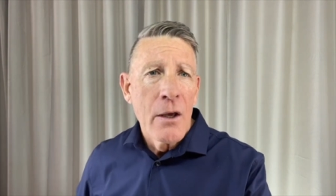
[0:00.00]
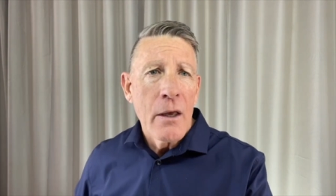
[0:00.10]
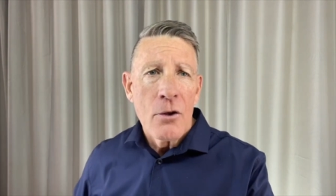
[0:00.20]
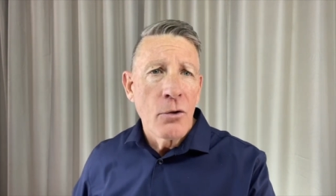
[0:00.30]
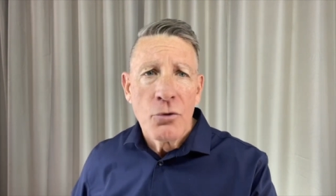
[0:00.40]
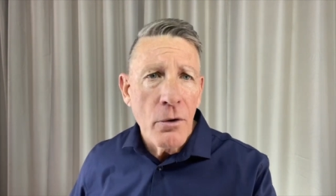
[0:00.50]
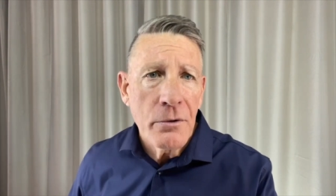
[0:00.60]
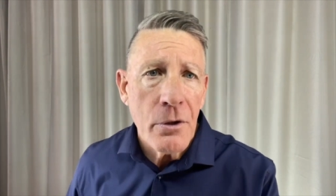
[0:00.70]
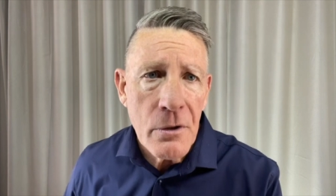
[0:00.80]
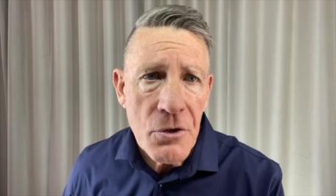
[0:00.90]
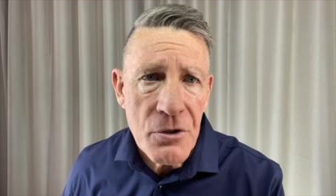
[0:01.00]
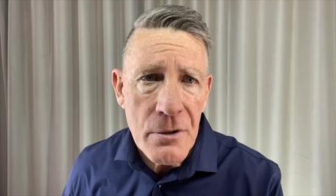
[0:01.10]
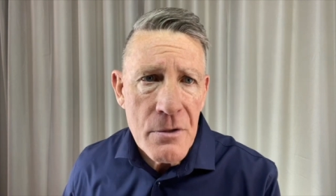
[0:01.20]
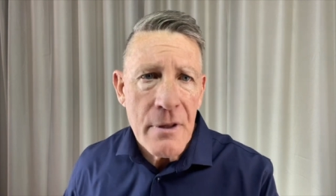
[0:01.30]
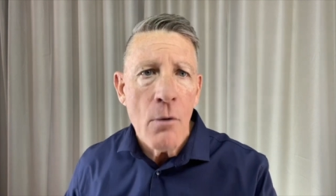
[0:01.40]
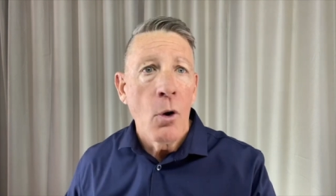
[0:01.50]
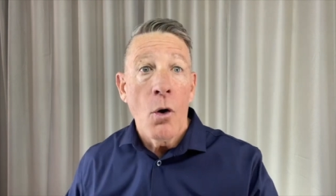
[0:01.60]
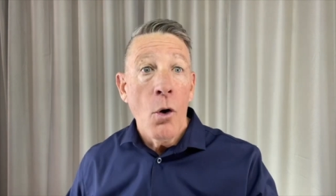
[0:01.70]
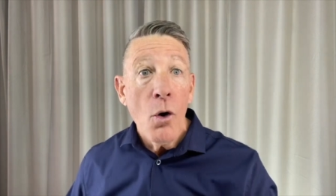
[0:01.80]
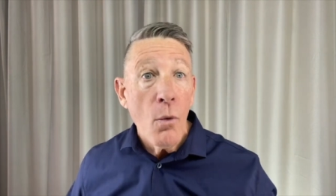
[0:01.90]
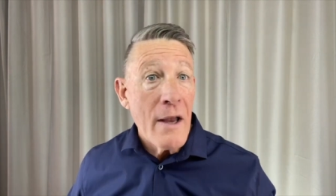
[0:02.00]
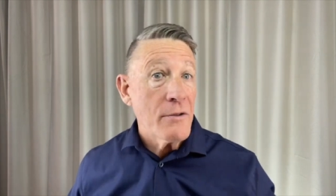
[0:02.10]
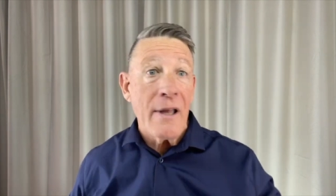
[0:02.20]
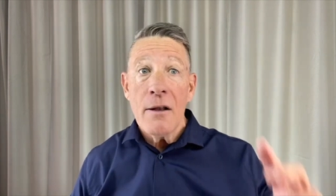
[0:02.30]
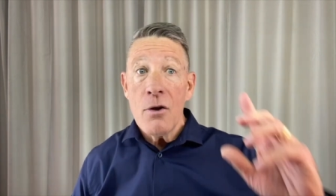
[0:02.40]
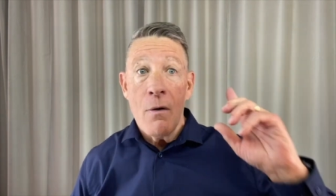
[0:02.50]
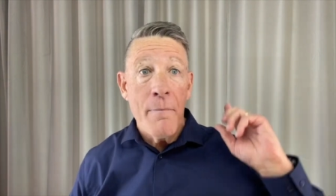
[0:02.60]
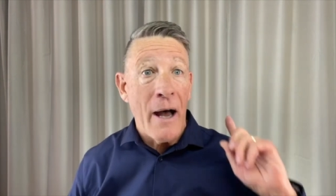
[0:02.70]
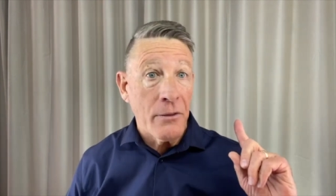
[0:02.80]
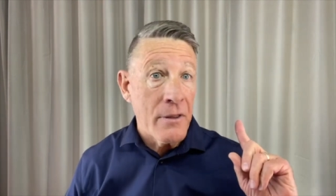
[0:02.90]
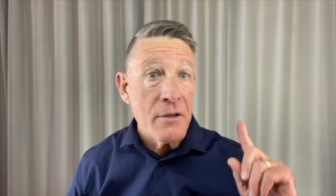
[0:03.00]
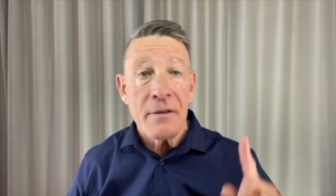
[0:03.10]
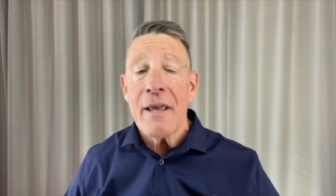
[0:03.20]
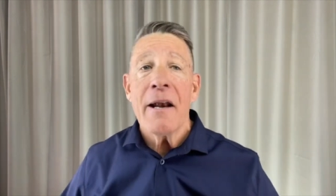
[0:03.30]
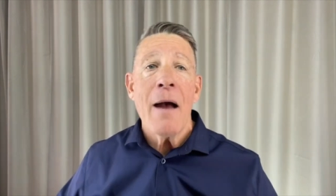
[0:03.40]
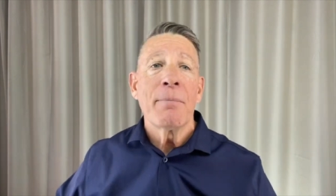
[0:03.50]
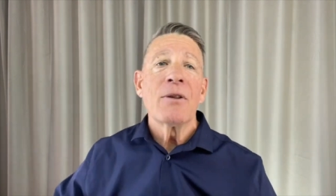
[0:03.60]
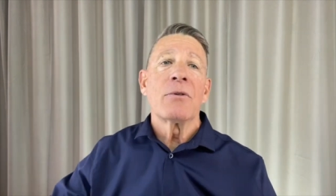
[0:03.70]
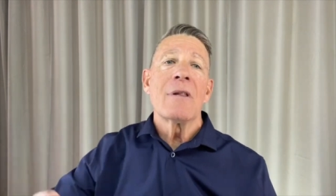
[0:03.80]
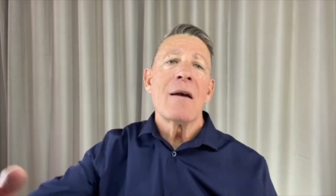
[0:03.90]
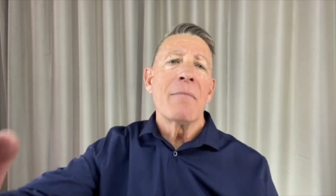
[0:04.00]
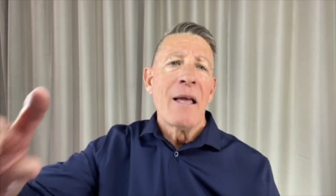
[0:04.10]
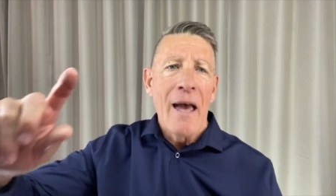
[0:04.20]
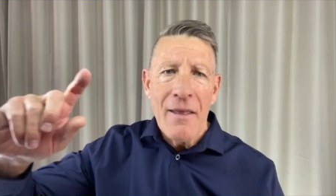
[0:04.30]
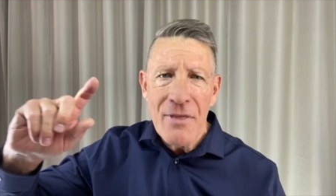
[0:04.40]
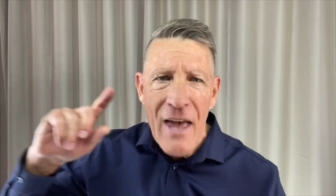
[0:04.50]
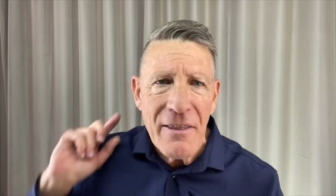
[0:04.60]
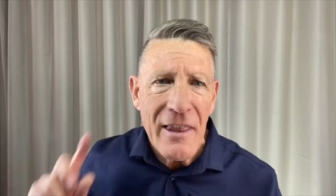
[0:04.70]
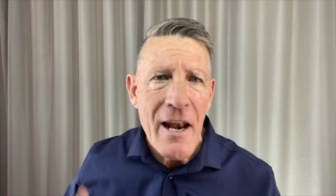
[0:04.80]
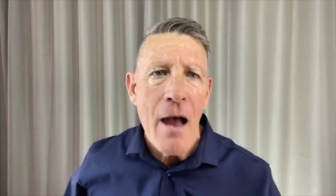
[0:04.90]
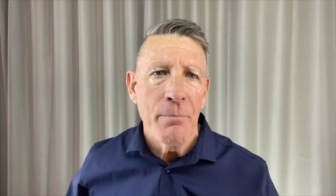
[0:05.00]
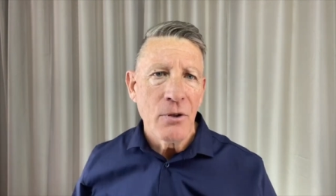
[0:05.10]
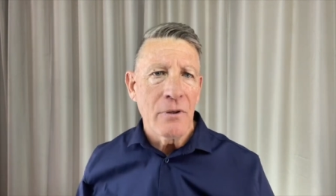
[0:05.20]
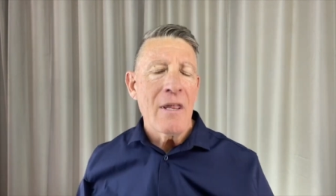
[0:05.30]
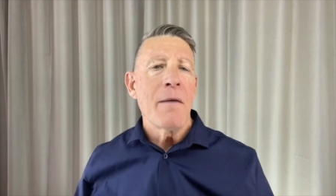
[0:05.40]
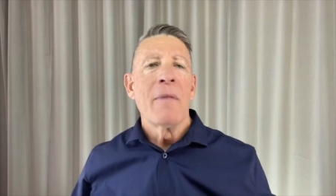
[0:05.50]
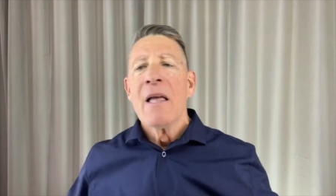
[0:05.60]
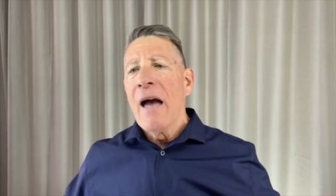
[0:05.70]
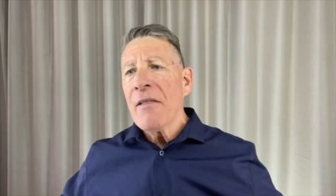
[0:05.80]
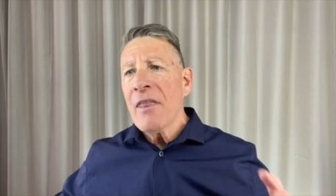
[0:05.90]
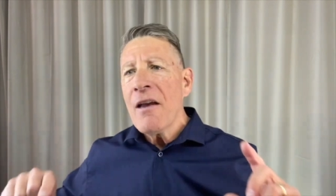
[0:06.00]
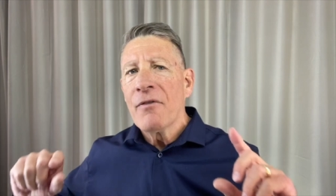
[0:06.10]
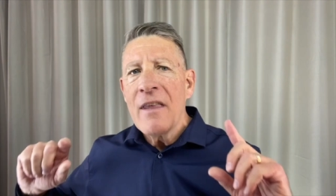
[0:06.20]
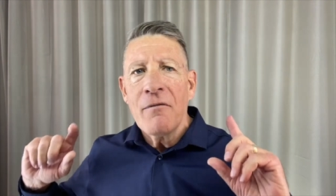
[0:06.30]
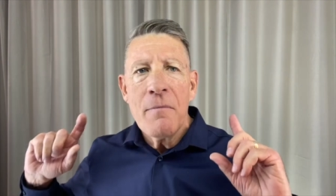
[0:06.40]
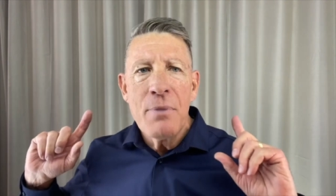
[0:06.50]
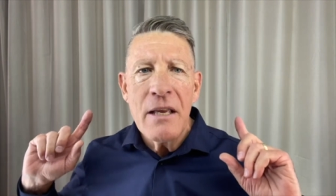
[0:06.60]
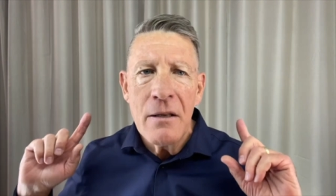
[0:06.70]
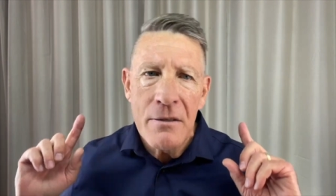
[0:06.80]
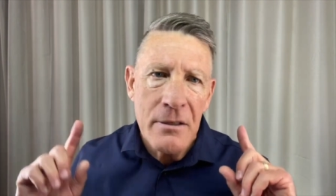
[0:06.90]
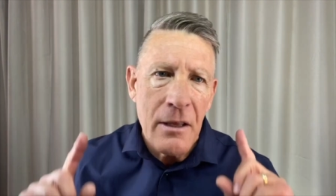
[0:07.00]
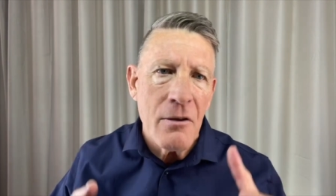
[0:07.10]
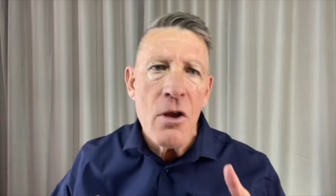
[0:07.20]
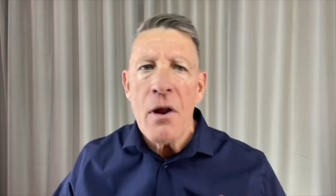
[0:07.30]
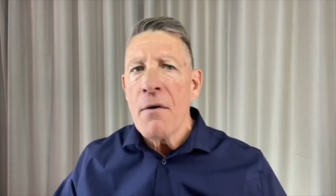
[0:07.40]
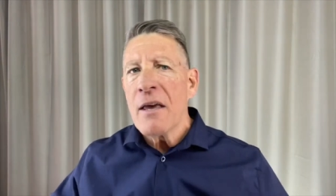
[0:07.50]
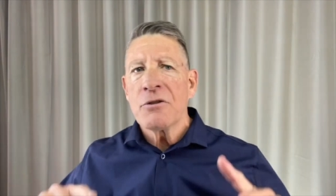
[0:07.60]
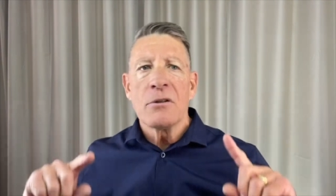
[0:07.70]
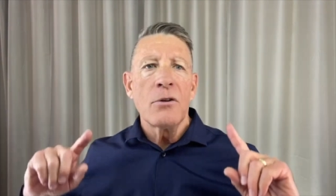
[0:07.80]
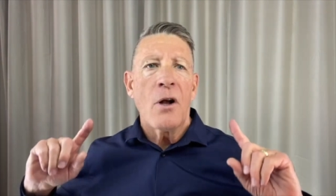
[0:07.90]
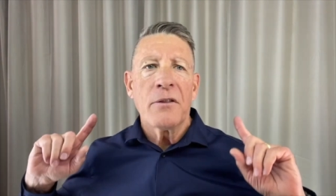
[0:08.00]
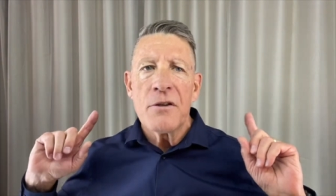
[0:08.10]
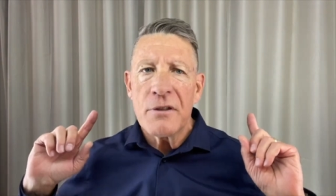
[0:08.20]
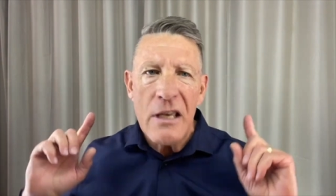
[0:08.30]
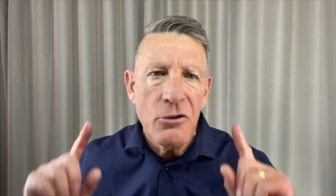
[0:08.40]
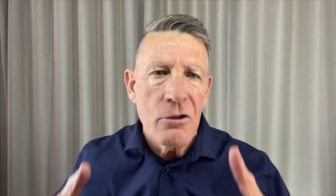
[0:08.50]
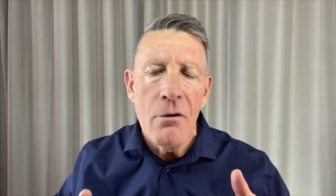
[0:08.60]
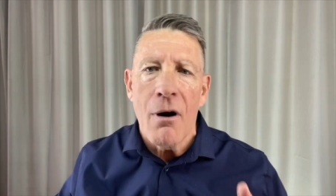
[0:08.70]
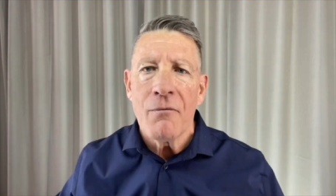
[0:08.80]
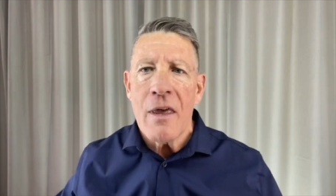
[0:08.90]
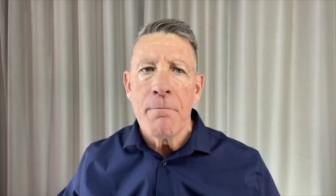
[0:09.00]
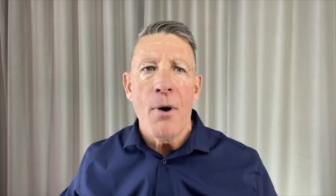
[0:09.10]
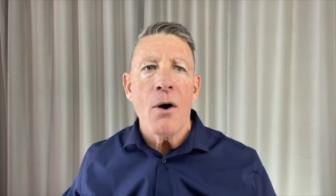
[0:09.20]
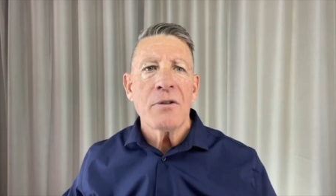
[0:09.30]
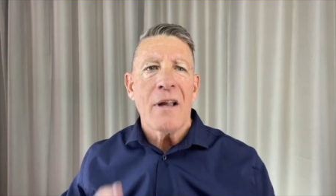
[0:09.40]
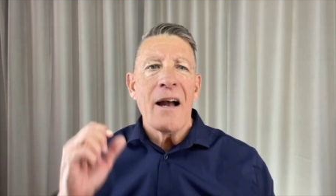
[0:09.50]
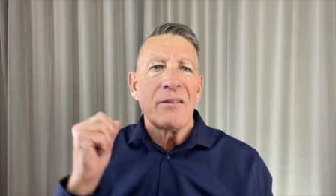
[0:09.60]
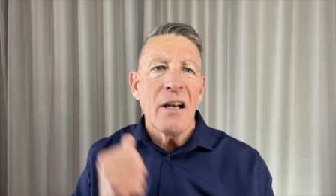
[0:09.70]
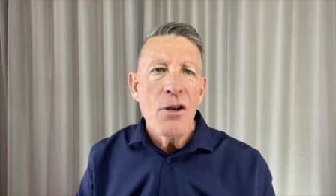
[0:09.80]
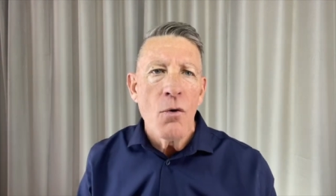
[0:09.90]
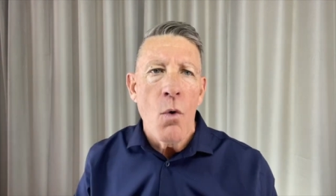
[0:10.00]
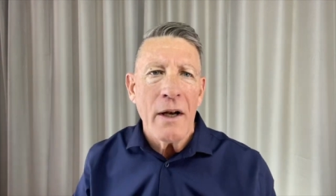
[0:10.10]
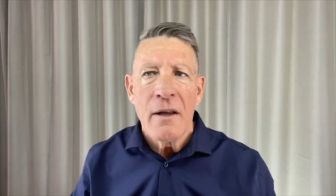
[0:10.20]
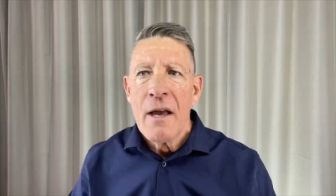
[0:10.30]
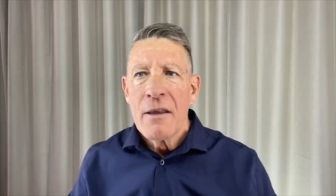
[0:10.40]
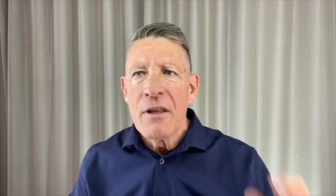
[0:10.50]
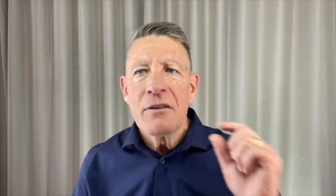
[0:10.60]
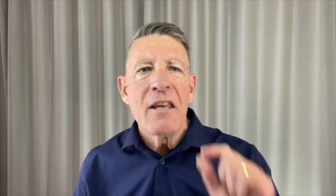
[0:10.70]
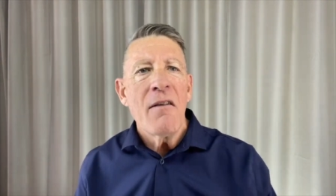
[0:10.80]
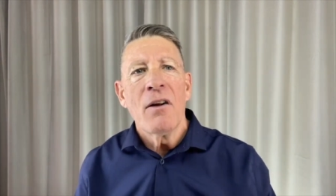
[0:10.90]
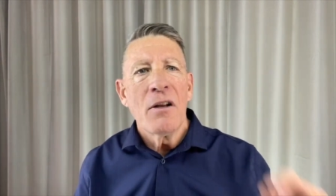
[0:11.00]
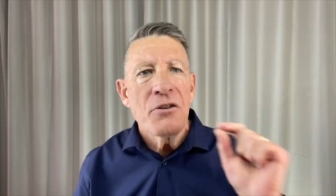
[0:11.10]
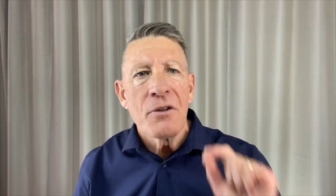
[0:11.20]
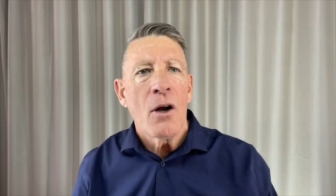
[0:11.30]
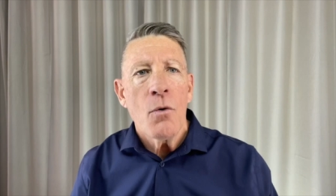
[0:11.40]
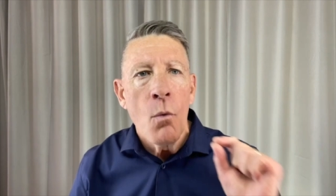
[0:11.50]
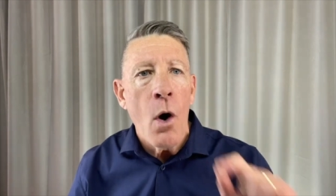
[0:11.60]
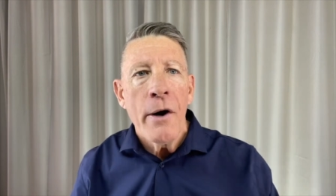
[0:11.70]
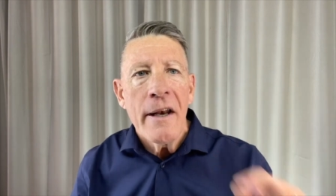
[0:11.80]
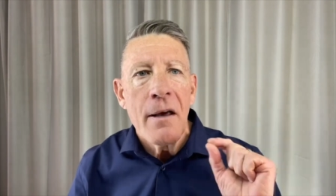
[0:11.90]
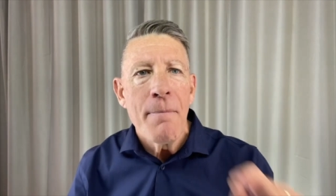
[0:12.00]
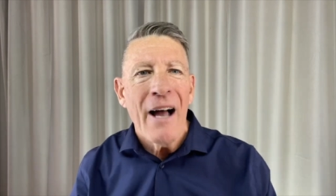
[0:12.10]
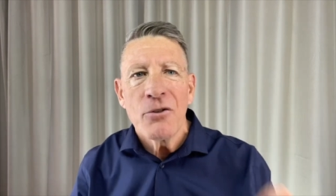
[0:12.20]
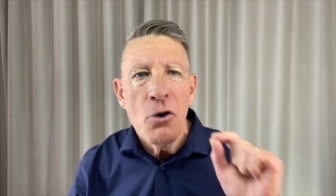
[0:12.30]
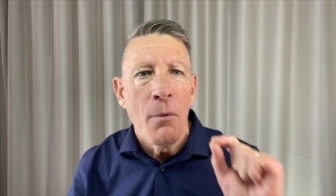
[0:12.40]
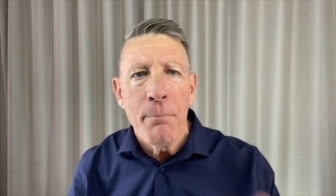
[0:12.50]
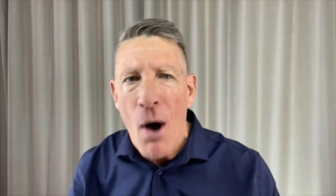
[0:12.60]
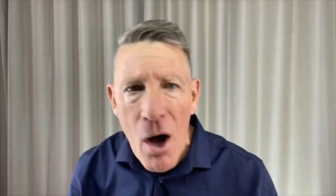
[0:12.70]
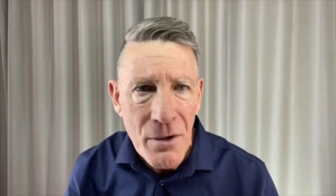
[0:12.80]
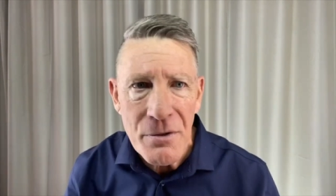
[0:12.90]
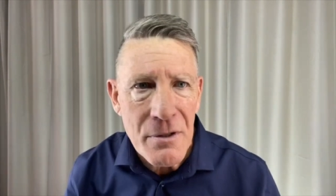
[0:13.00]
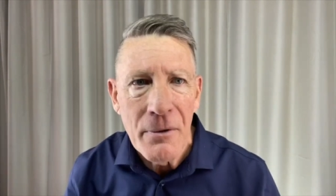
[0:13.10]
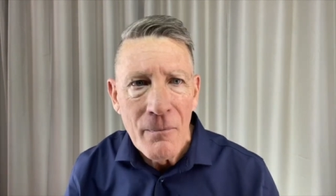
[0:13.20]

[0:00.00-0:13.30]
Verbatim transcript: You talk to Christians, they will always tell you about this that happened to them and that that happened to them, and they've never been said, you know, they've still got this issue of their past. I tell you what, the devil is not worried about your past,